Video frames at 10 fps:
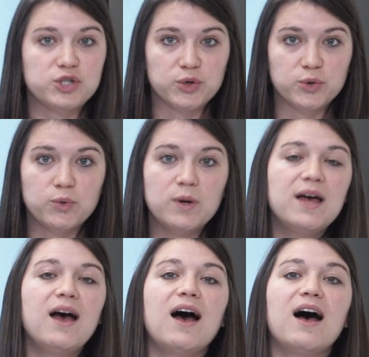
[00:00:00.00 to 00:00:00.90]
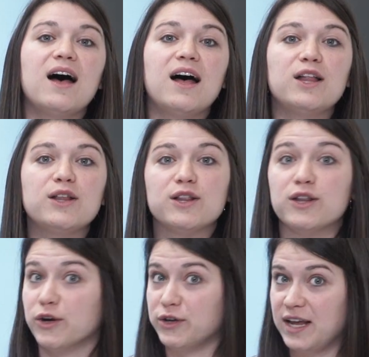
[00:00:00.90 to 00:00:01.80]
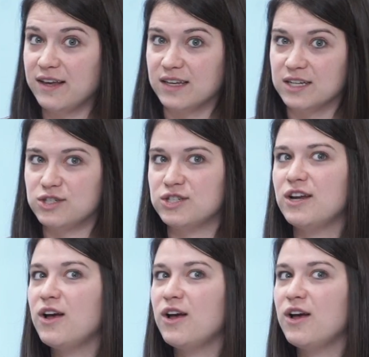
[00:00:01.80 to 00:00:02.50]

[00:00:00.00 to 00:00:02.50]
to learn English.